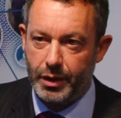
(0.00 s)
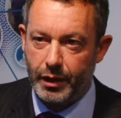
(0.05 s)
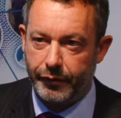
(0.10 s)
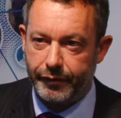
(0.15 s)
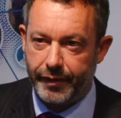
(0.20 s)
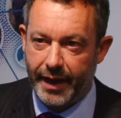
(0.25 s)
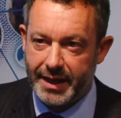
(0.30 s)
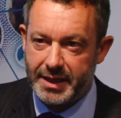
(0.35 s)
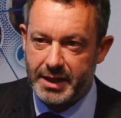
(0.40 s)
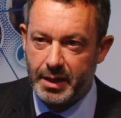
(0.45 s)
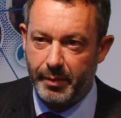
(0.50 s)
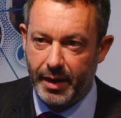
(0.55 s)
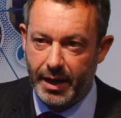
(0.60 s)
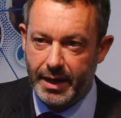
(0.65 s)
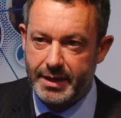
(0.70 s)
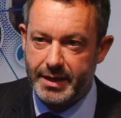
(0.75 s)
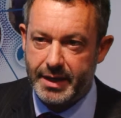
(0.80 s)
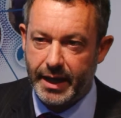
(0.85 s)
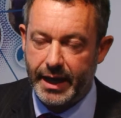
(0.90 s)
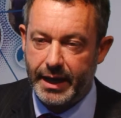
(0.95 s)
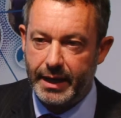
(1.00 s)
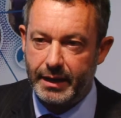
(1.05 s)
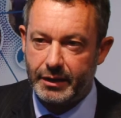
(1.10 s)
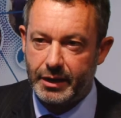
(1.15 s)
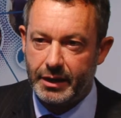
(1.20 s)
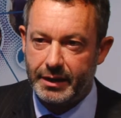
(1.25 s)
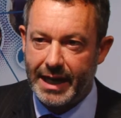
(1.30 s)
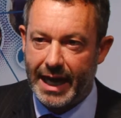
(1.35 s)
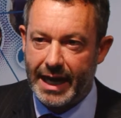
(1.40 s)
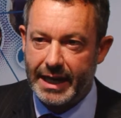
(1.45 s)
and the flexibility
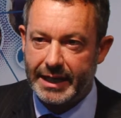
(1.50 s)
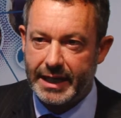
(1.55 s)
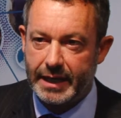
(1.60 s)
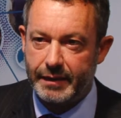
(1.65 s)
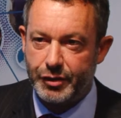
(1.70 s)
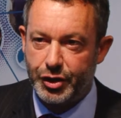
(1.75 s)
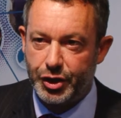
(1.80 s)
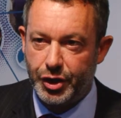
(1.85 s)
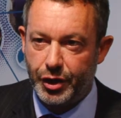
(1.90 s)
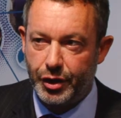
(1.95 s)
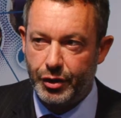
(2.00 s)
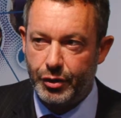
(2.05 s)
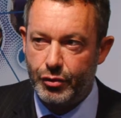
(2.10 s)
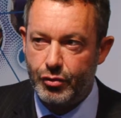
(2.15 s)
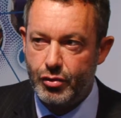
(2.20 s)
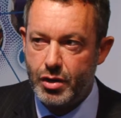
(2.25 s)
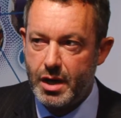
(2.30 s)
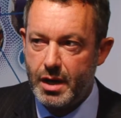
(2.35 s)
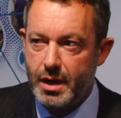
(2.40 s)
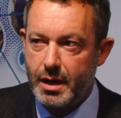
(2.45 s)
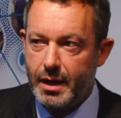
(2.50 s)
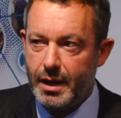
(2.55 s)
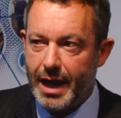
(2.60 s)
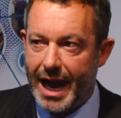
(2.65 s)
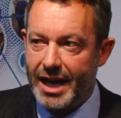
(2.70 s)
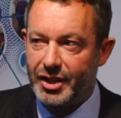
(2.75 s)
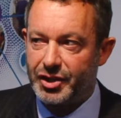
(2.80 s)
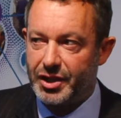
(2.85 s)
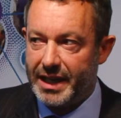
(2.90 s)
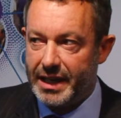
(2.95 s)
that that gives you
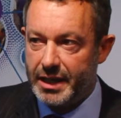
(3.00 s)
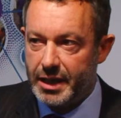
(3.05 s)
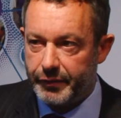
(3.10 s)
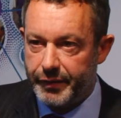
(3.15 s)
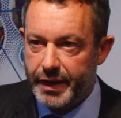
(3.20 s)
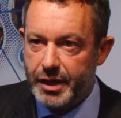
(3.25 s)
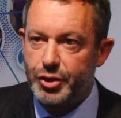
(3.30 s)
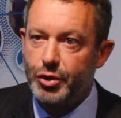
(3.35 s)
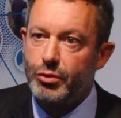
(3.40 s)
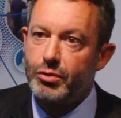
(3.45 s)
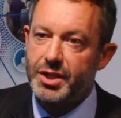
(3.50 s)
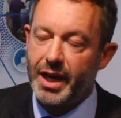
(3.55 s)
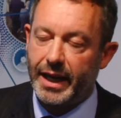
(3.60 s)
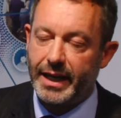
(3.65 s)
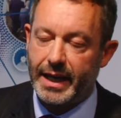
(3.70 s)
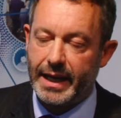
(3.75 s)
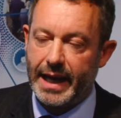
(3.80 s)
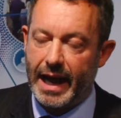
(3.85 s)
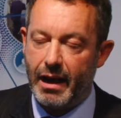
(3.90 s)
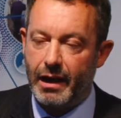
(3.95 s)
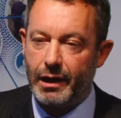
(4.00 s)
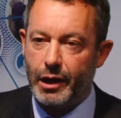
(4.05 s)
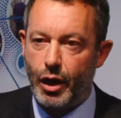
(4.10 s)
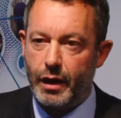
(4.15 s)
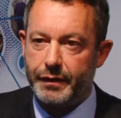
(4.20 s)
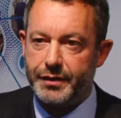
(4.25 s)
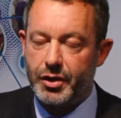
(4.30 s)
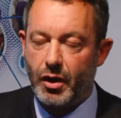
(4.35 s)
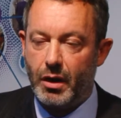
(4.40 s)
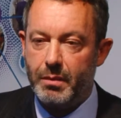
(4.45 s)
as an individual taking out a
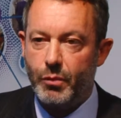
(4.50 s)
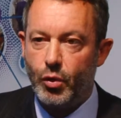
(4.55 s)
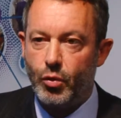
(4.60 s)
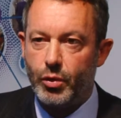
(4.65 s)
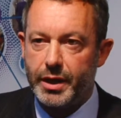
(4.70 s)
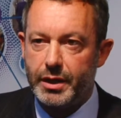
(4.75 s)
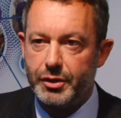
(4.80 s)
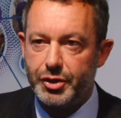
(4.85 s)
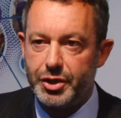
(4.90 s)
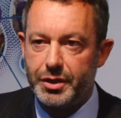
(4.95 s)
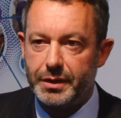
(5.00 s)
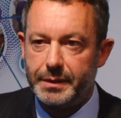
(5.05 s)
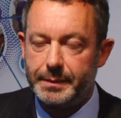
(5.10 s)
lifetime mortgage.